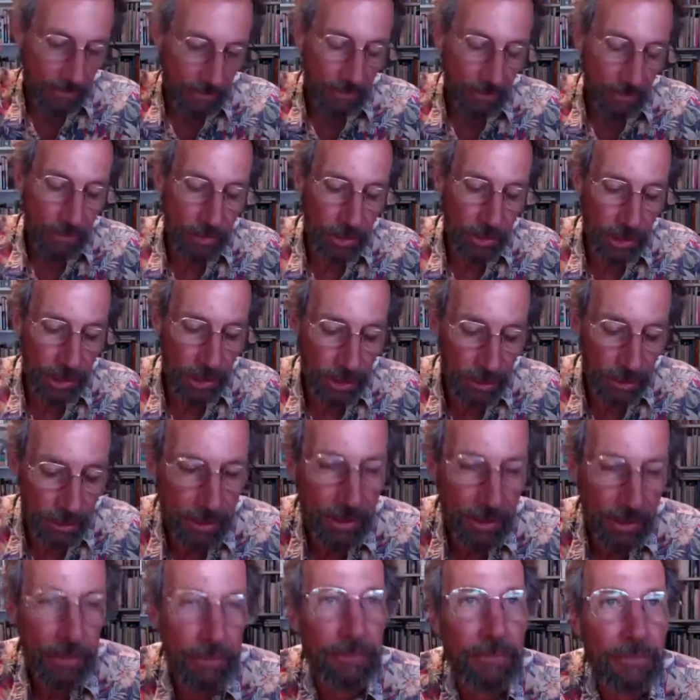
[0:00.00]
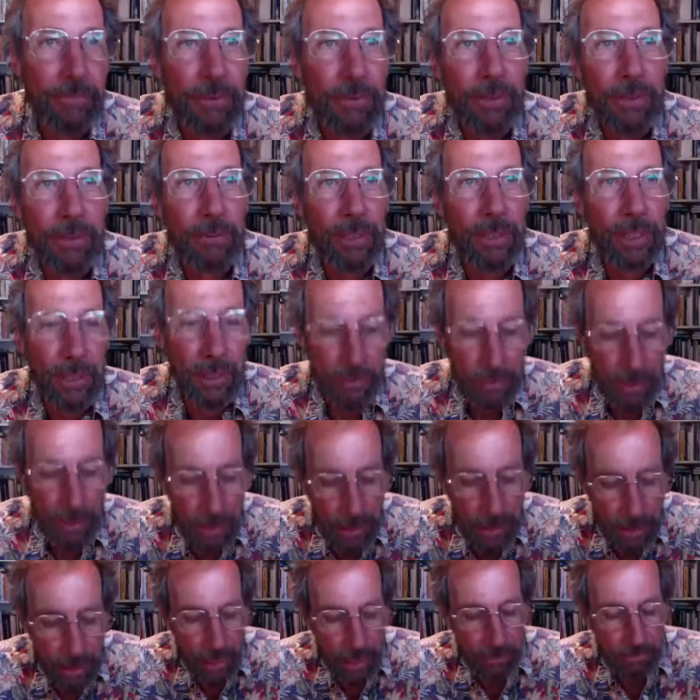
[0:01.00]
former student of 23 and
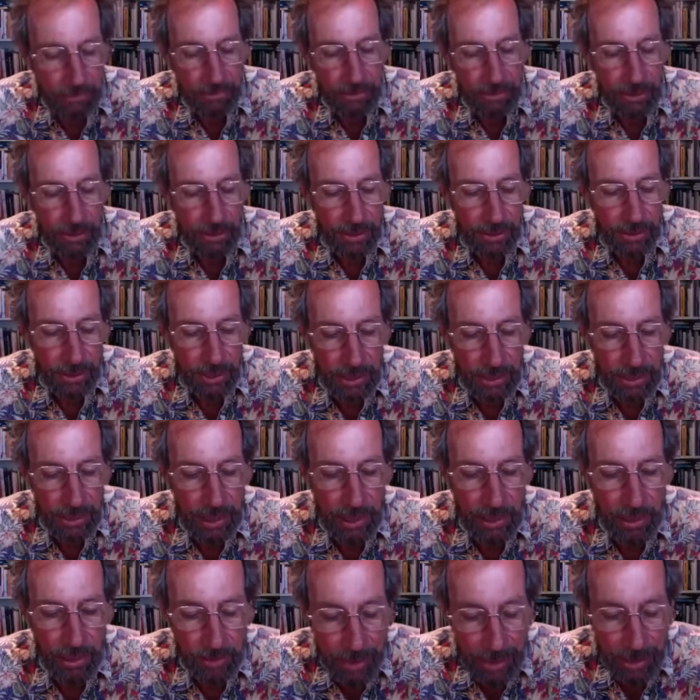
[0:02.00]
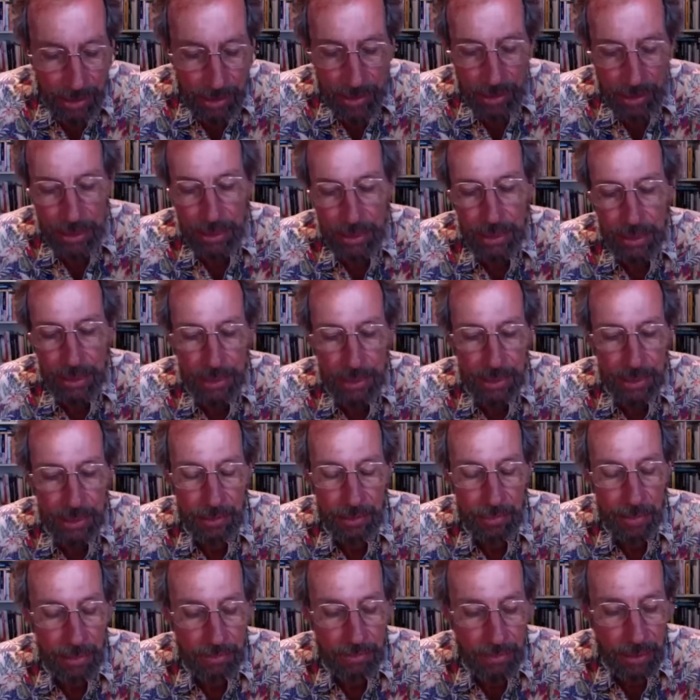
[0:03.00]
a half years is now about to get his
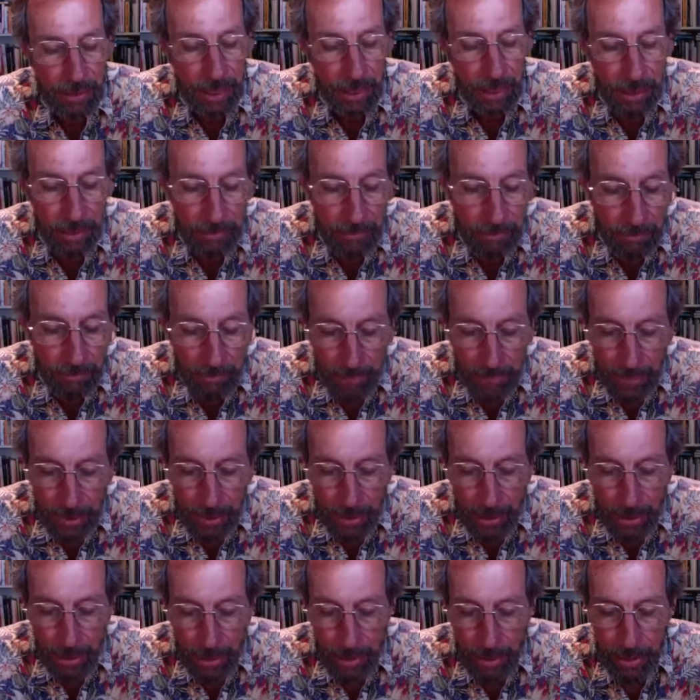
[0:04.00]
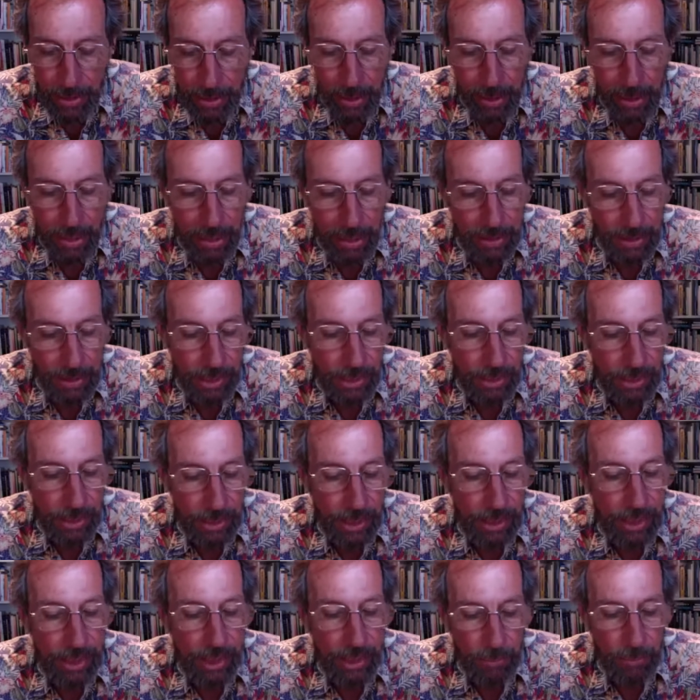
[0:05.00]
MFA. And so
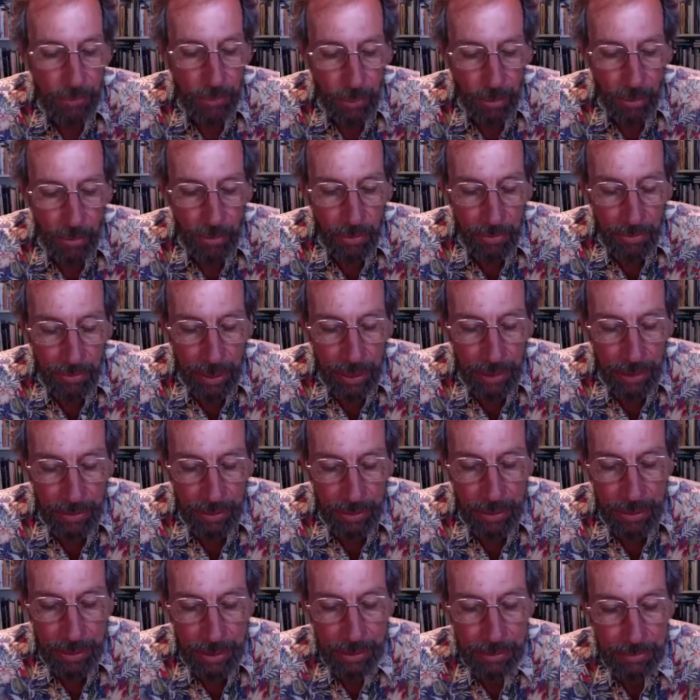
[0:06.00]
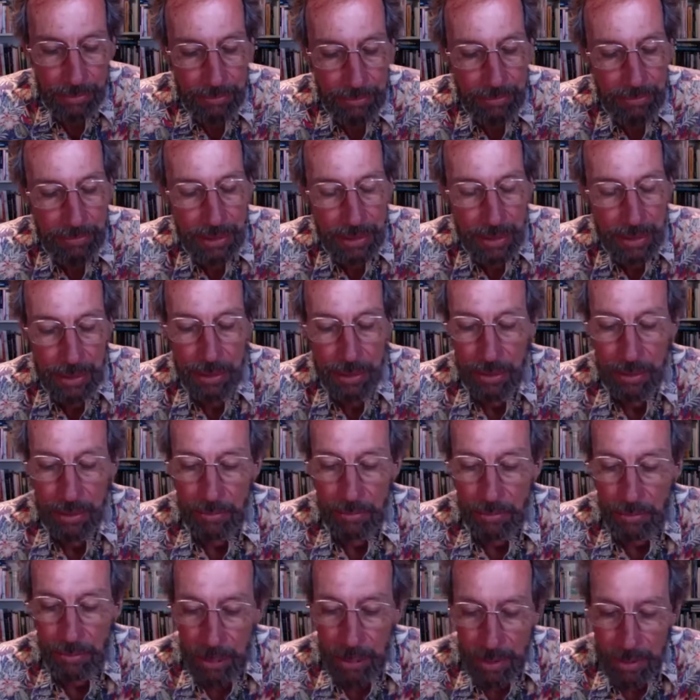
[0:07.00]
this is a poem about
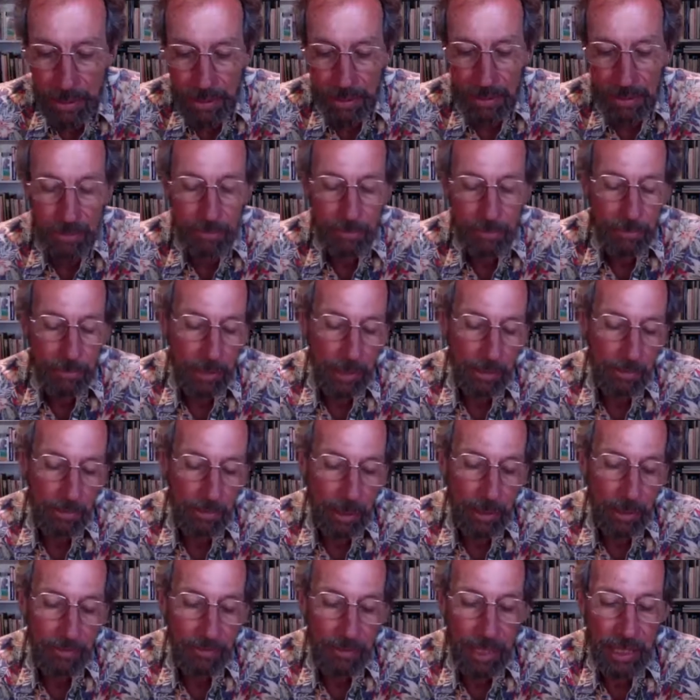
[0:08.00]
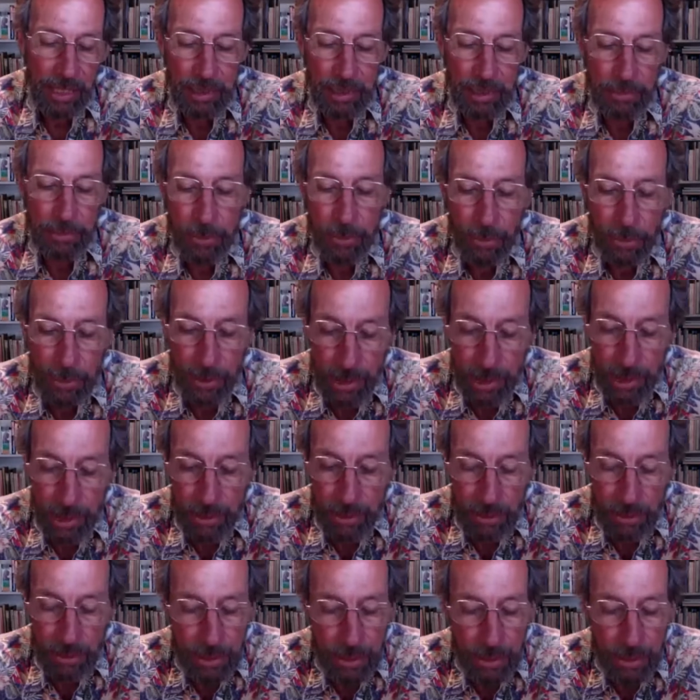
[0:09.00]
reading the Belfast poet Kieran